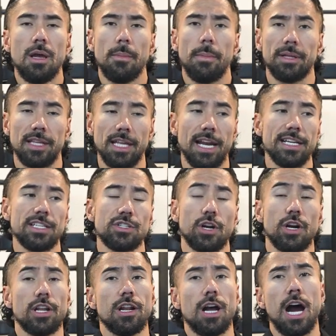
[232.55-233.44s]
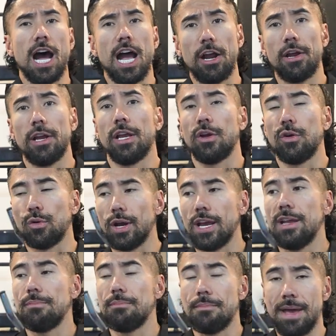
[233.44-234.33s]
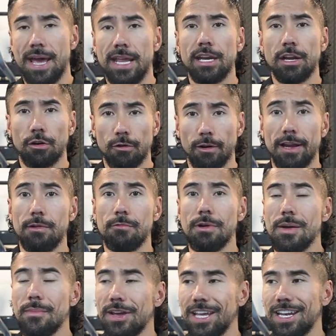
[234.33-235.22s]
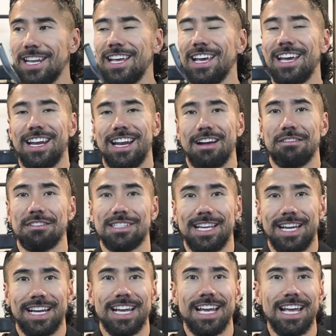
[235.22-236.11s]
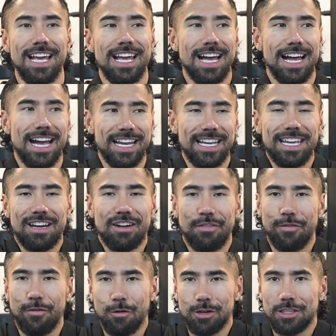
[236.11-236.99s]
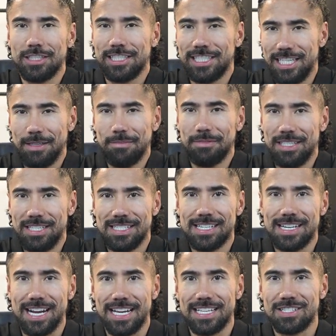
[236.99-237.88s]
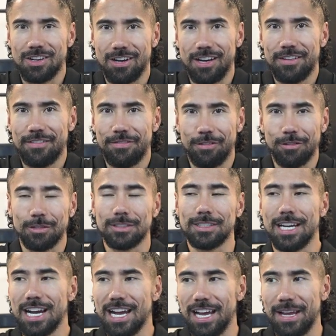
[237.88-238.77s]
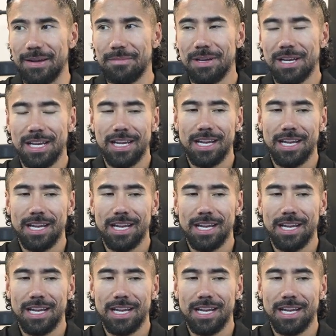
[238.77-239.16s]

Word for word: But then I started hiring great men and great women, and I was like, I can't afford to keep these guys on full time.